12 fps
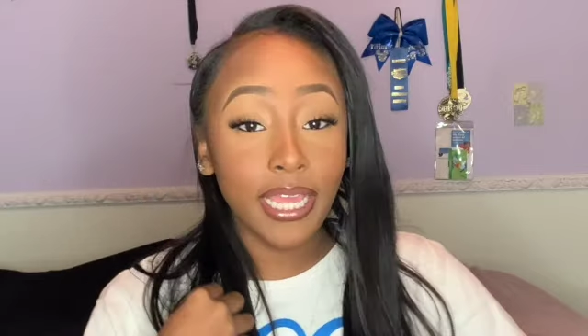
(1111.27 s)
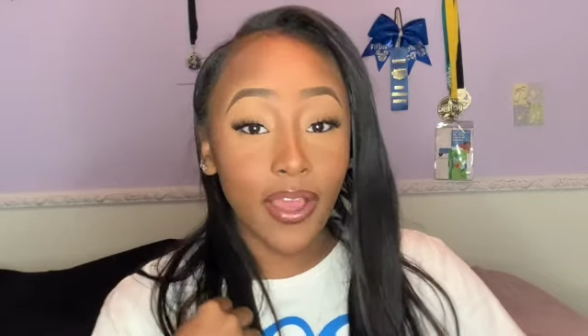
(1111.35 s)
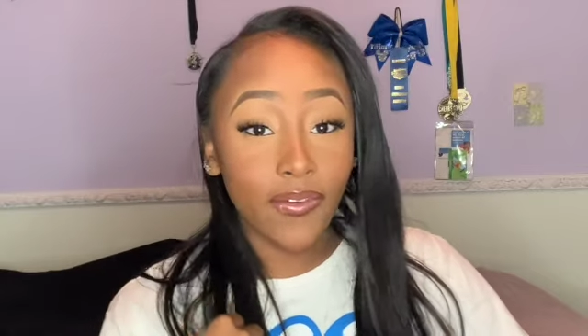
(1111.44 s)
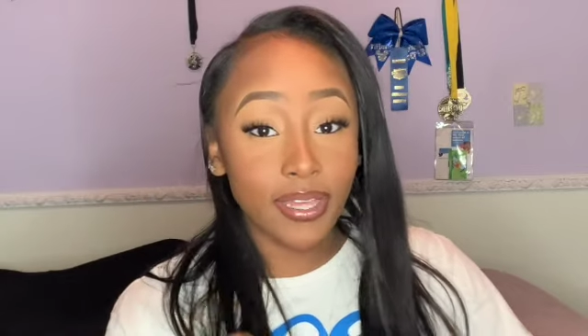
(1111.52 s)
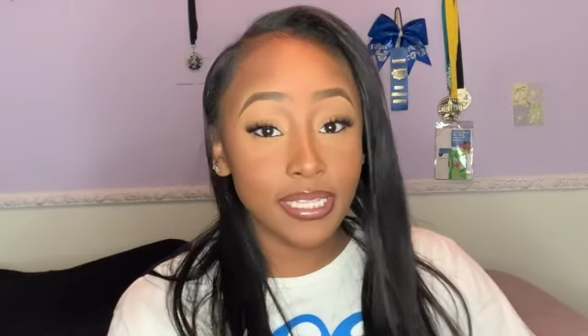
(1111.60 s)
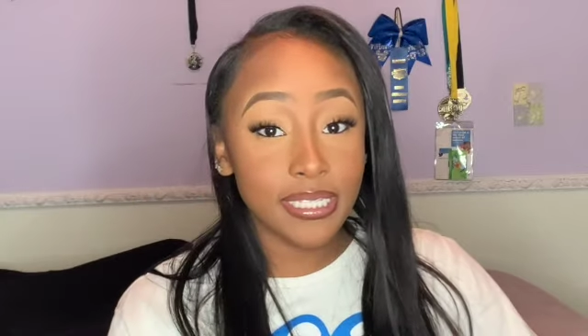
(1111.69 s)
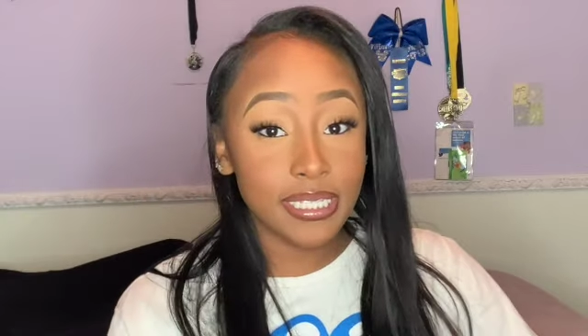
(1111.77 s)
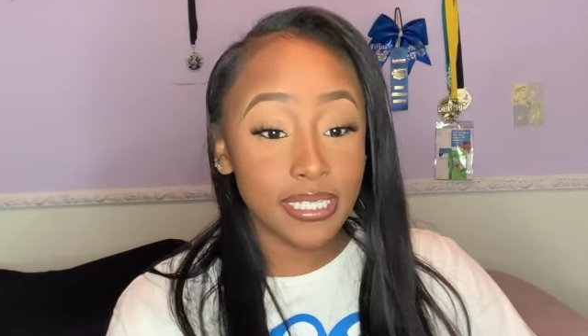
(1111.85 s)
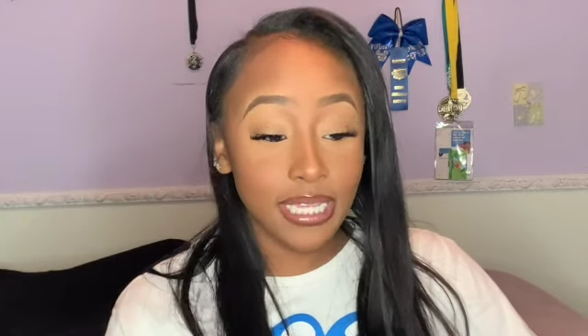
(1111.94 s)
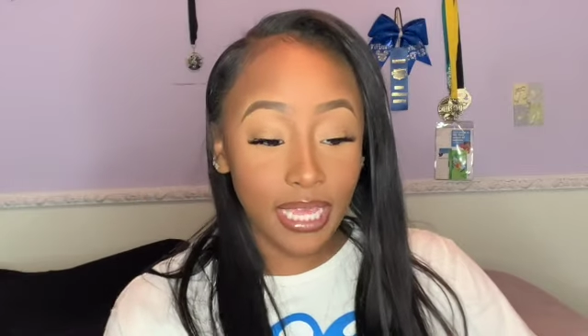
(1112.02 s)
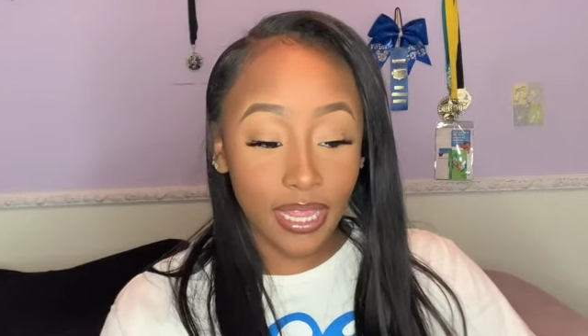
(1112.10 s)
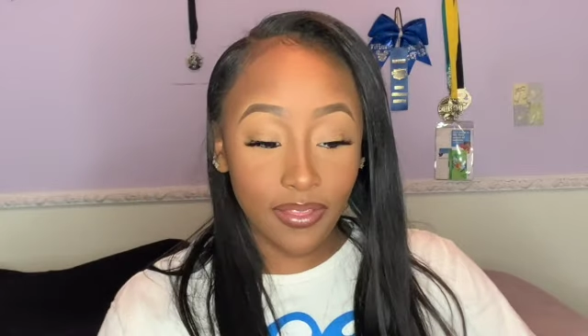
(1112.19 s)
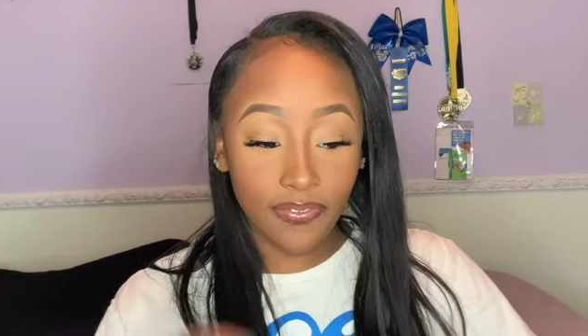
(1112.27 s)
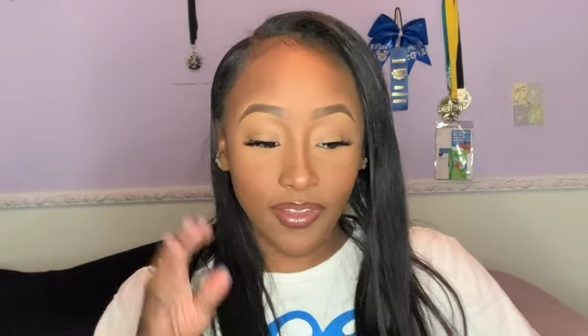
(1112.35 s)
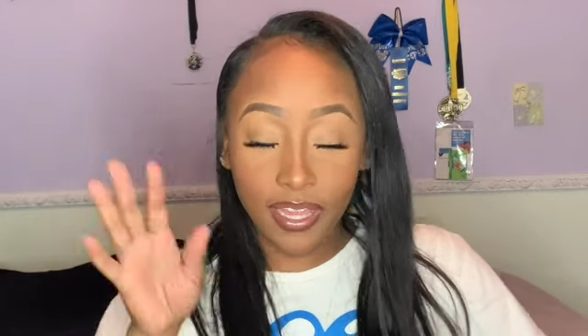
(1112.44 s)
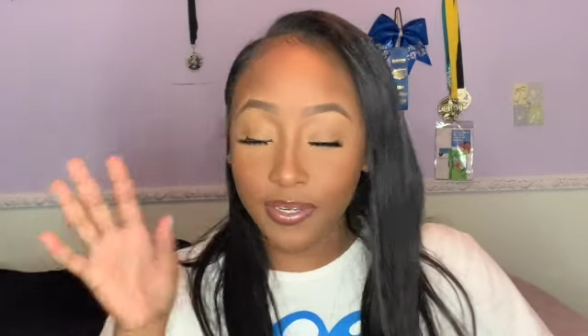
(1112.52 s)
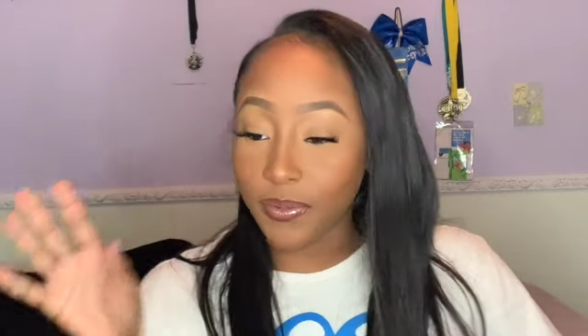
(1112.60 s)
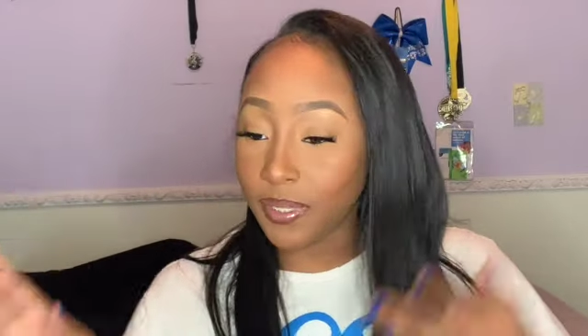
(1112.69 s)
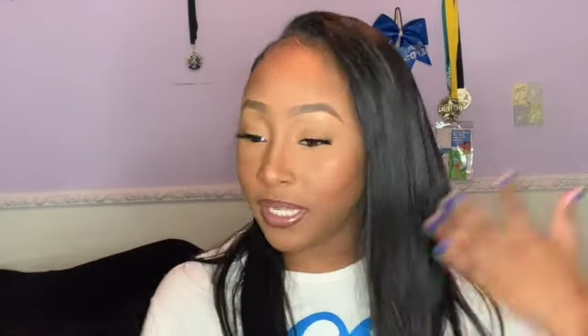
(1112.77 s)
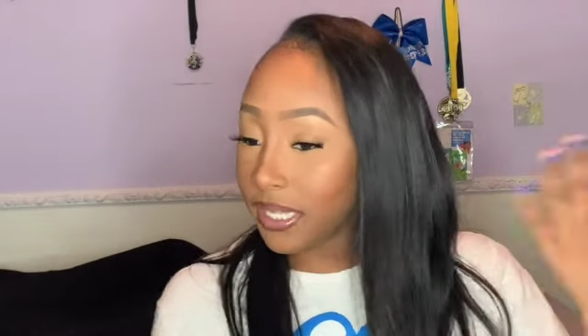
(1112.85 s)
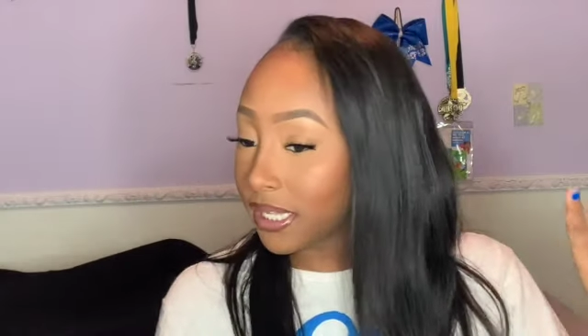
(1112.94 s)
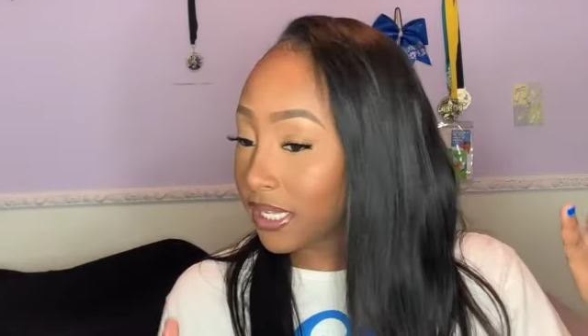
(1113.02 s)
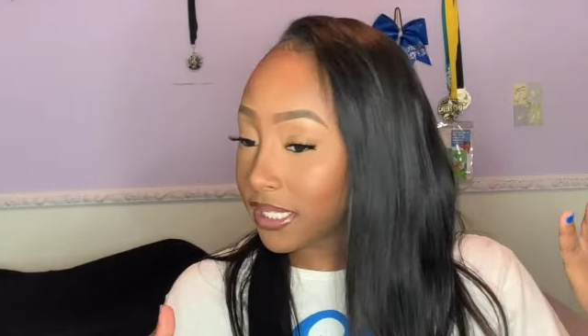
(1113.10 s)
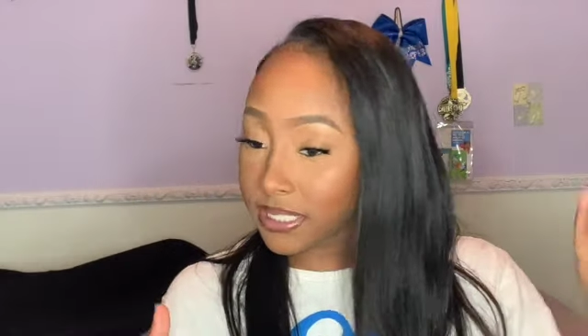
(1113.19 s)
Y'all can see the final
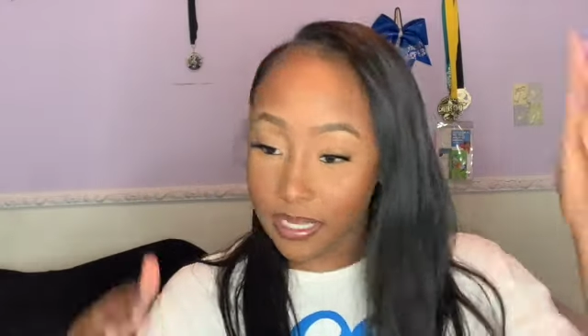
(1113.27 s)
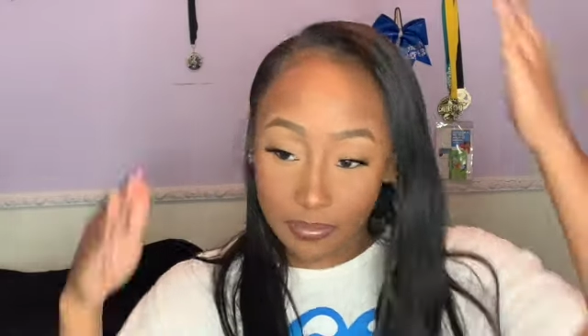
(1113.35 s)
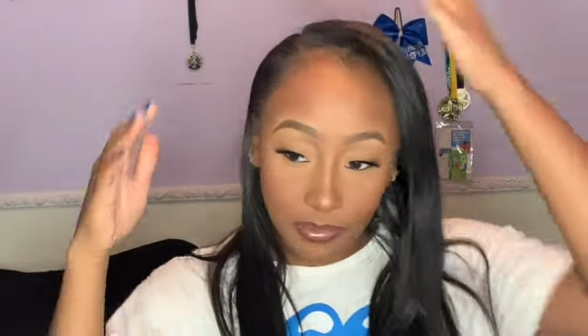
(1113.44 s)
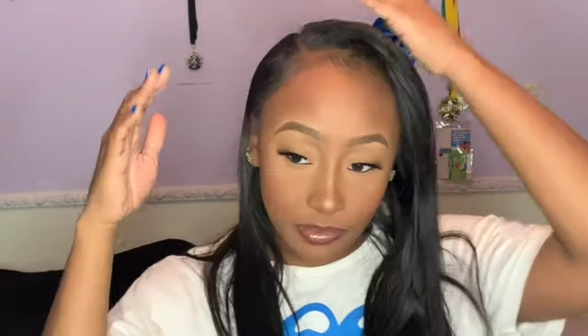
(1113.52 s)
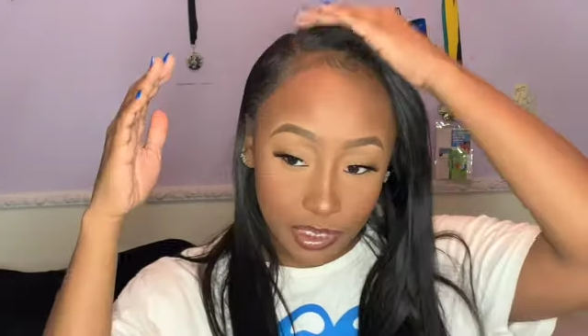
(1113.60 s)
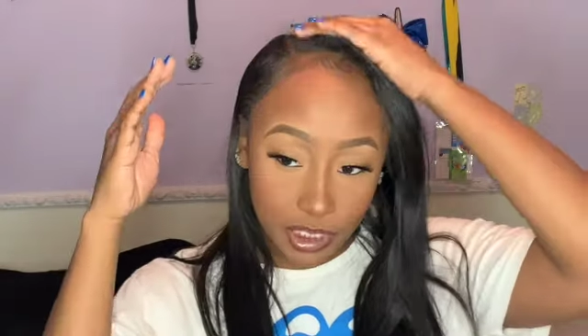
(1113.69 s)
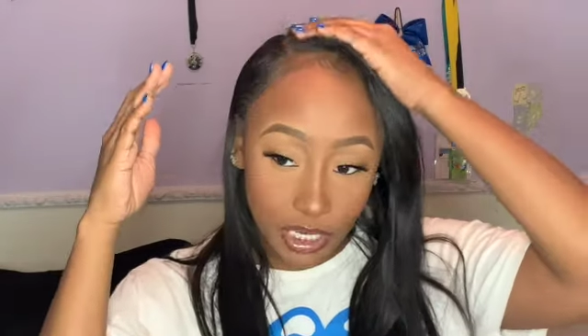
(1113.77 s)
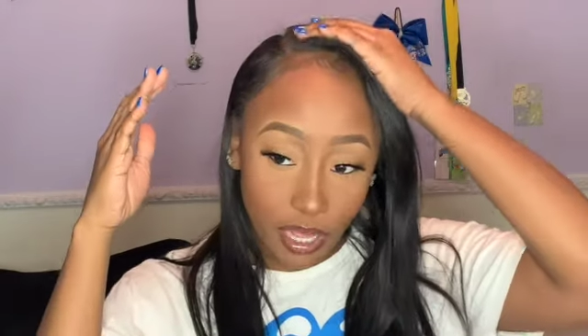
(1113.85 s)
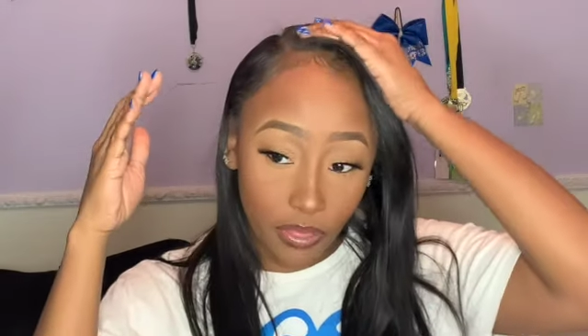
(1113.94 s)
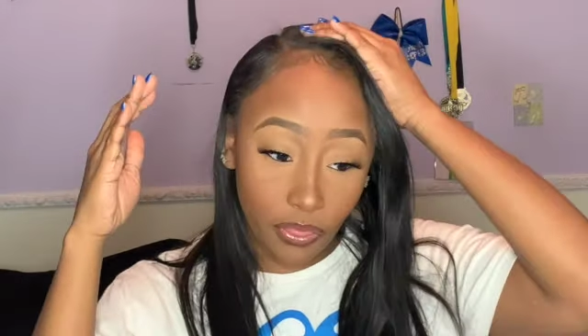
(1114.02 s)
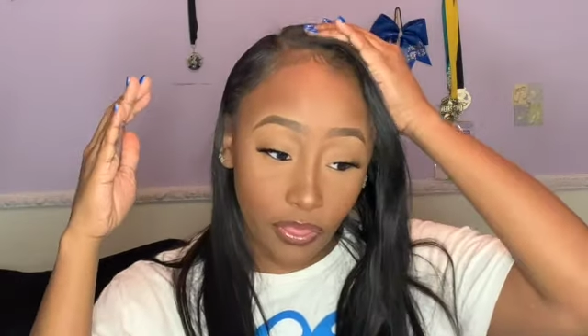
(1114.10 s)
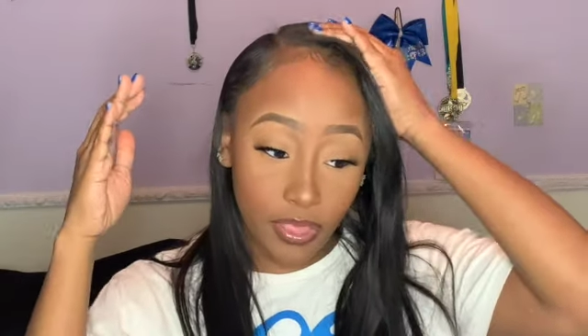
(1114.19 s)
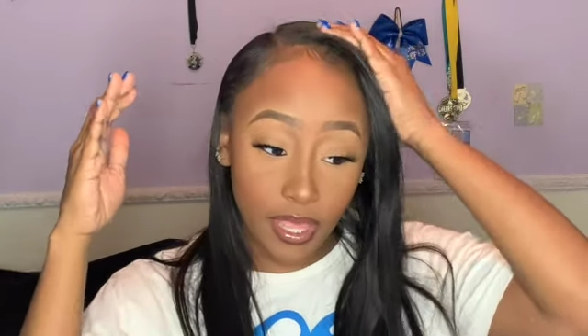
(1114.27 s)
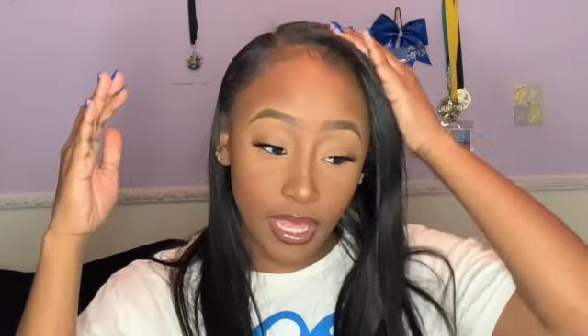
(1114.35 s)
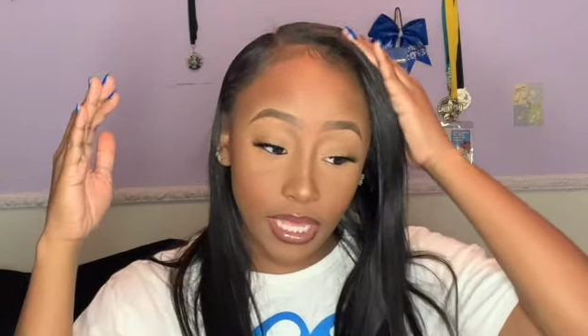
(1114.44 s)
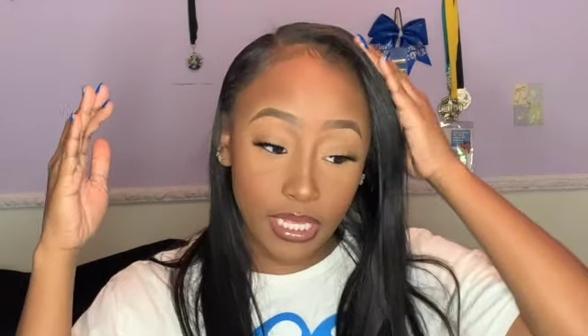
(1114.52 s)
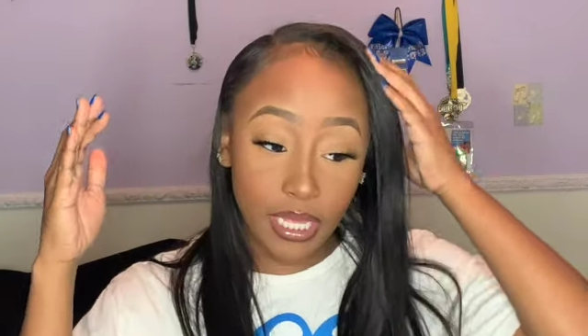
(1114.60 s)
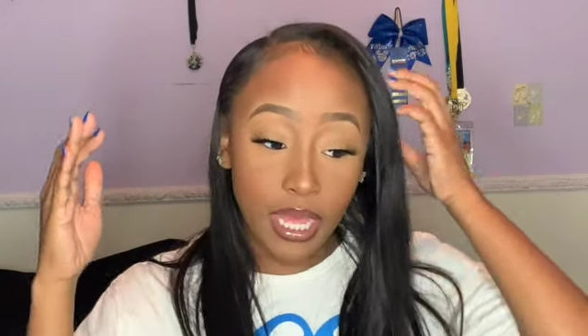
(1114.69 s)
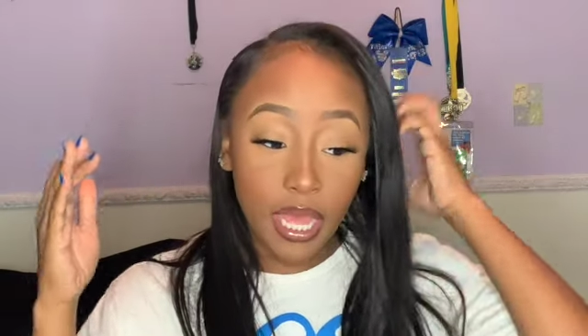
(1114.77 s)
look. Tell me what y'all think.